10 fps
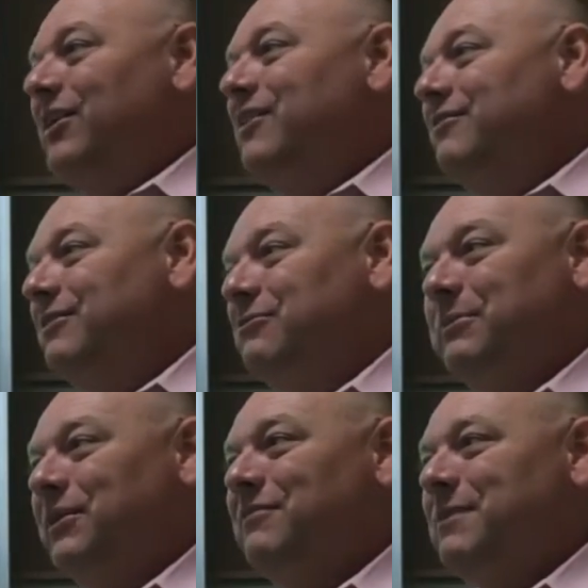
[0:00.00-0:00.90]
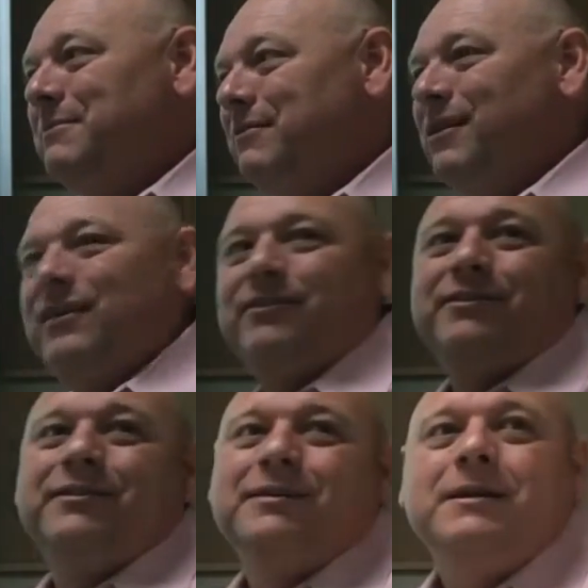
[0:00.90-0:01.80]
I love and are beloved by my Father.
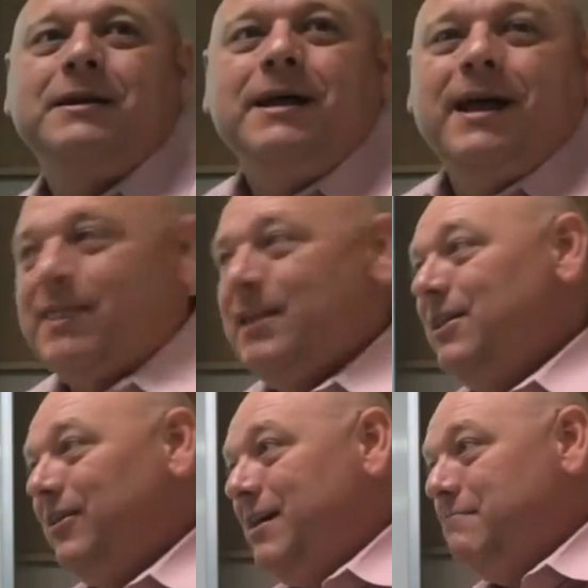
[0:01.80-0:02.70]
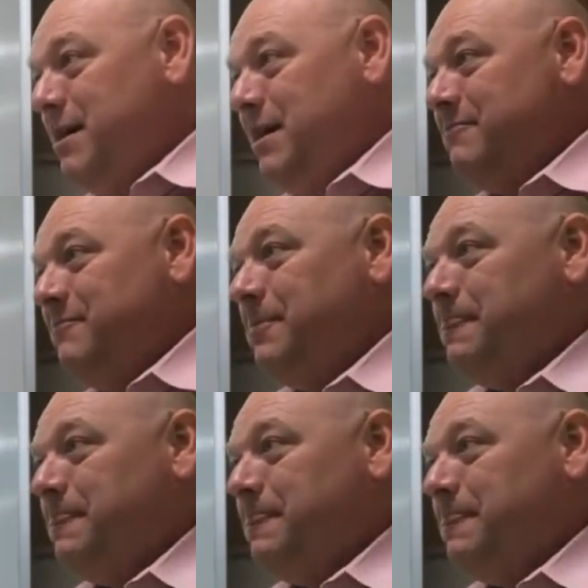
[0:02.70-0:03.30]
And then there came me.